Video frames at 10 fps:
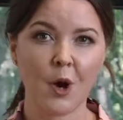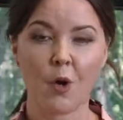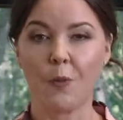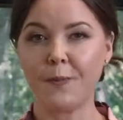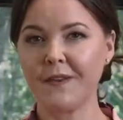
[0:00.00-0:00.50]

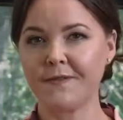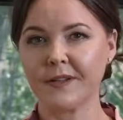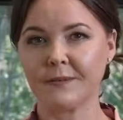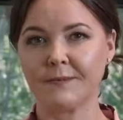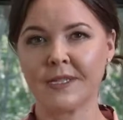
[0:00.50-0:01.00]
or be
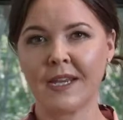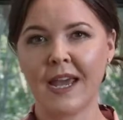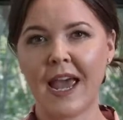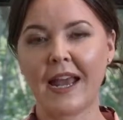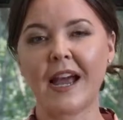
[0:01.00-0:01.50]
filmed
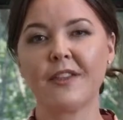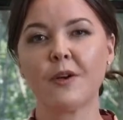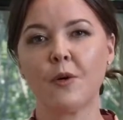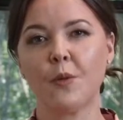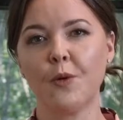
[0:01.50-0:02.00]
and
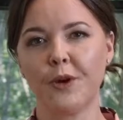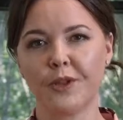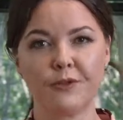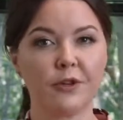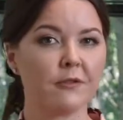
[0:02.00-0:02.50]
either work
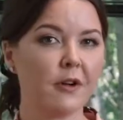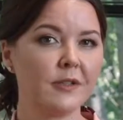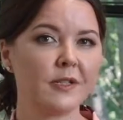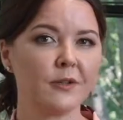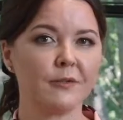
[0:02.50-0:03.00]
through your own
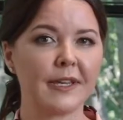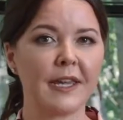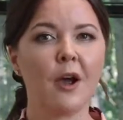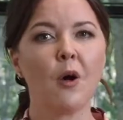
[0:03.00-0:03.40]
story